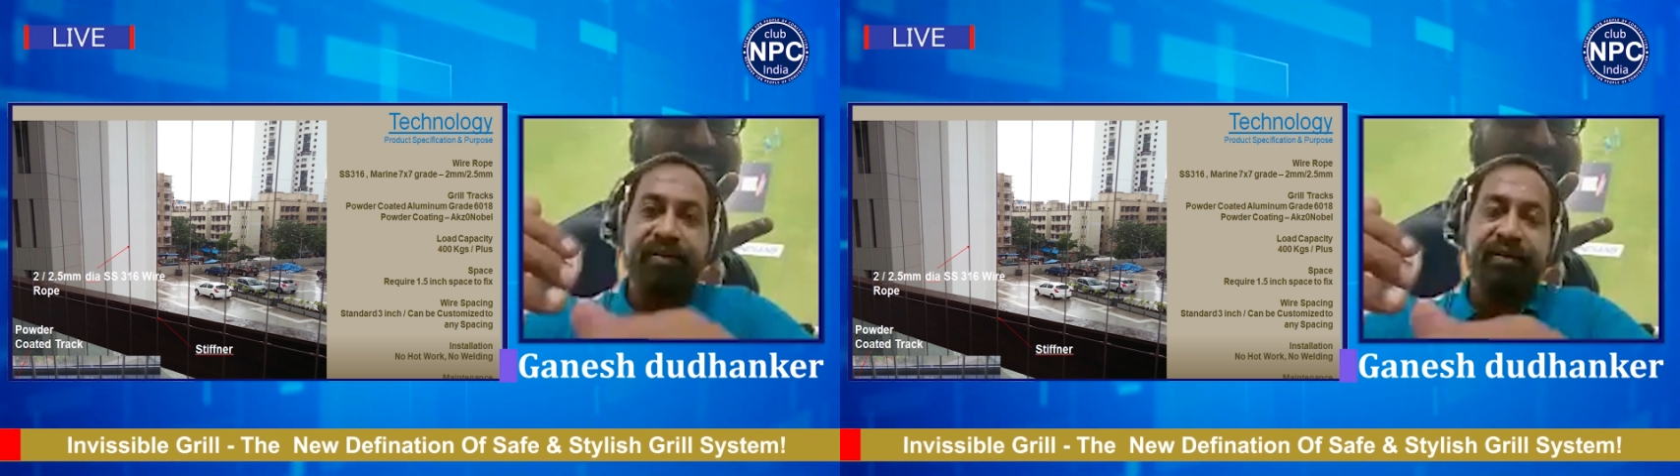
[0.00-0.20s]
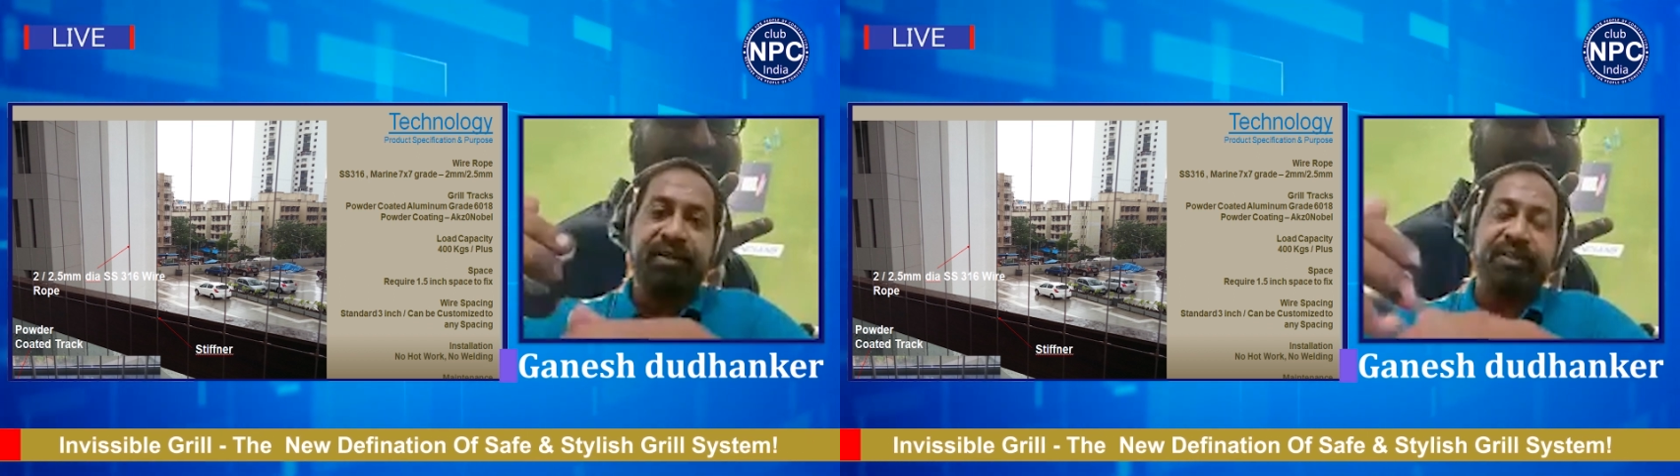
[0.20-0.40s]

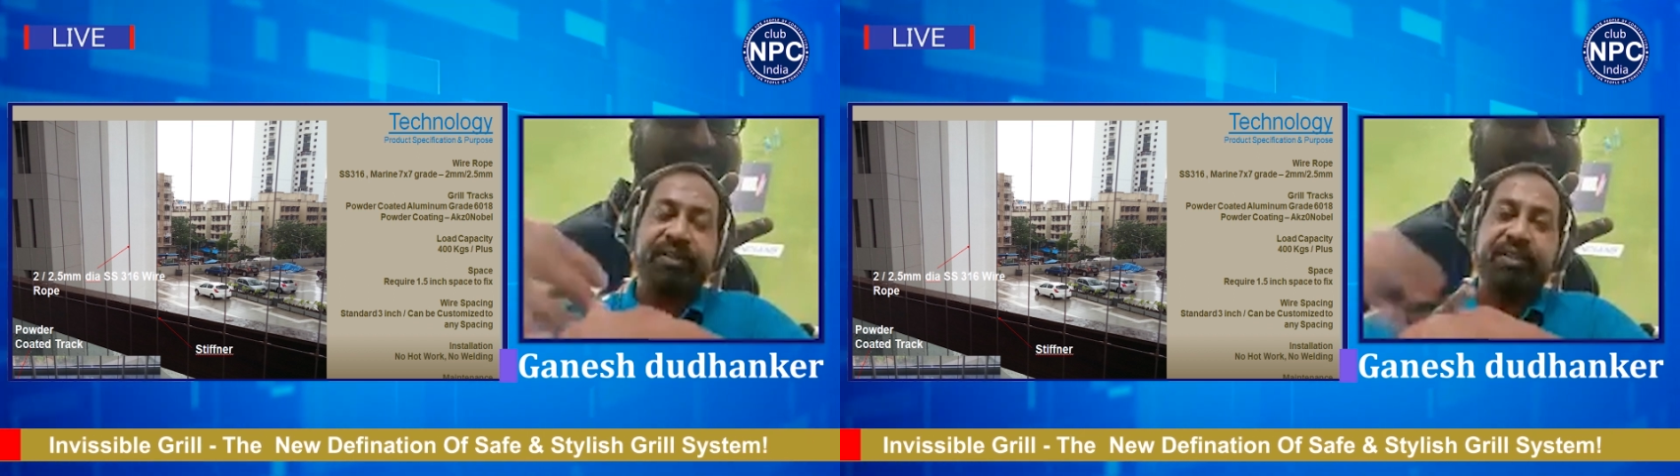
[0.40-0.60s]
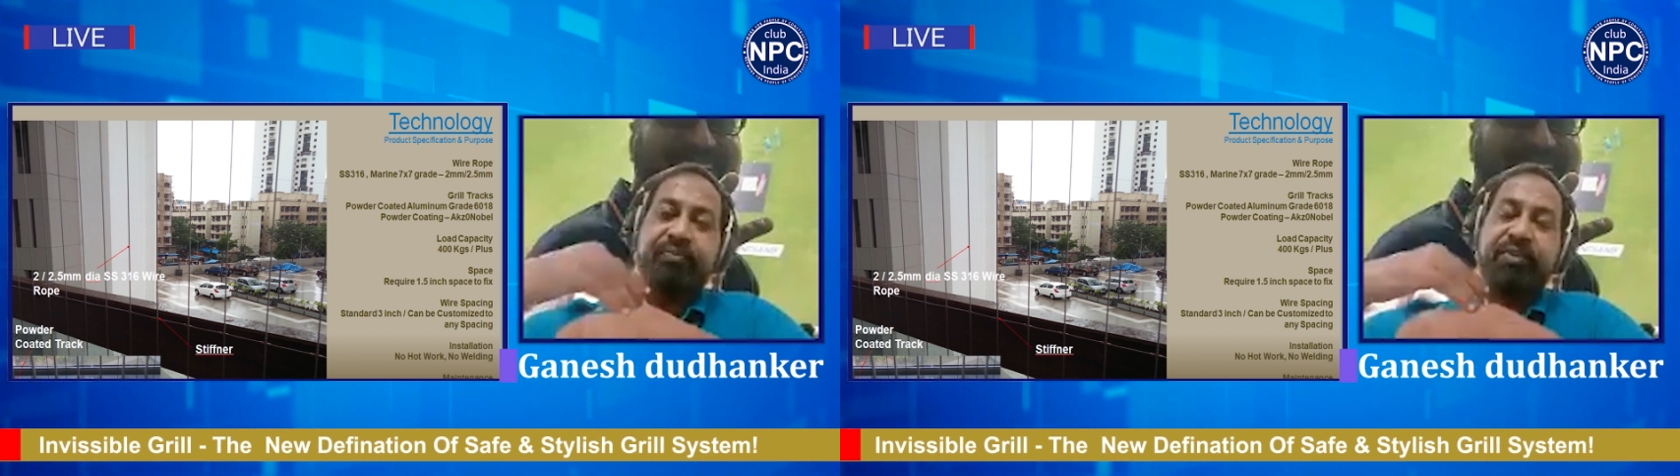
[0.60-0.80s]
let's say
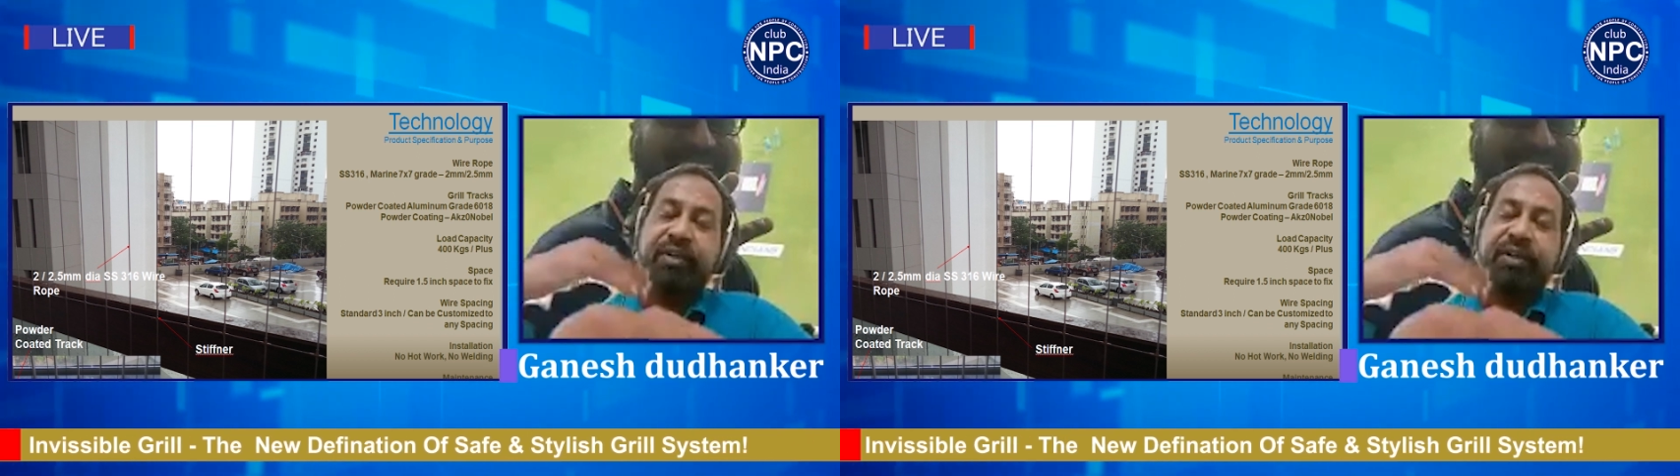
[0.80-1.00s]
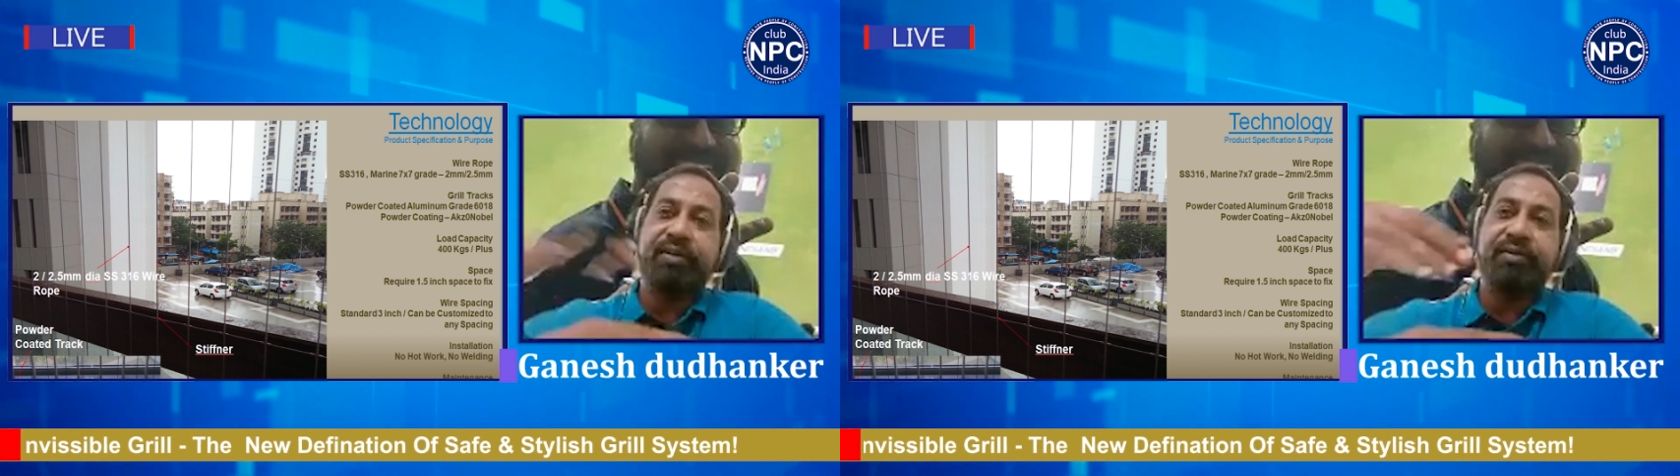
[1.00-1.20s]
someone
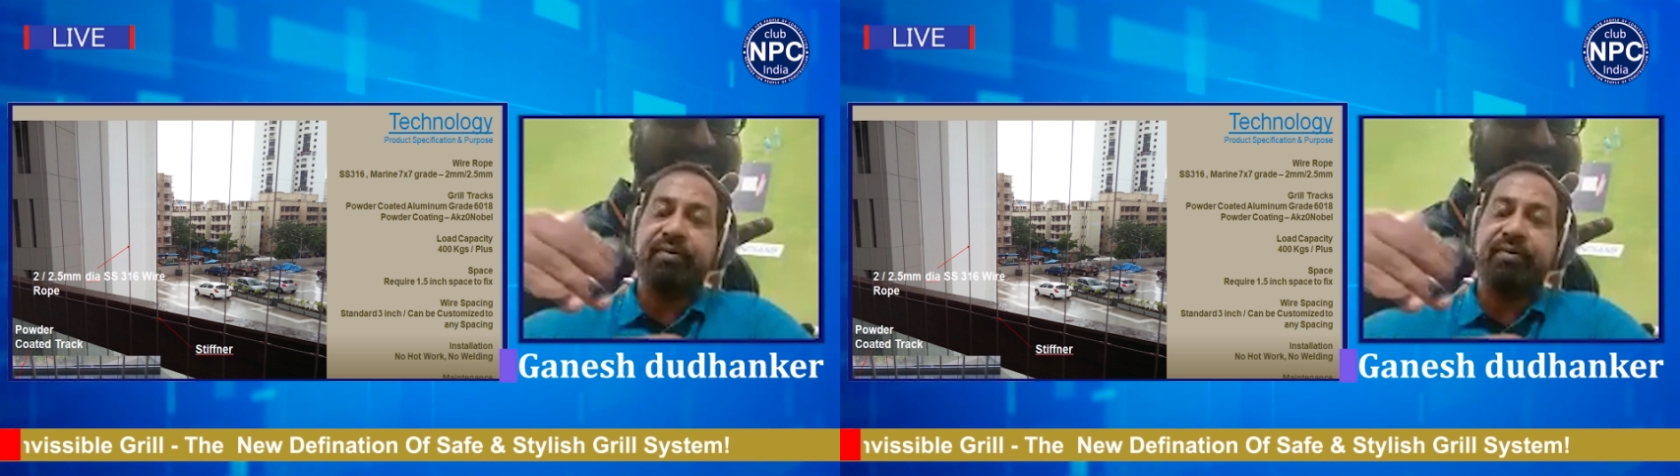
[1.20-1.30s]
like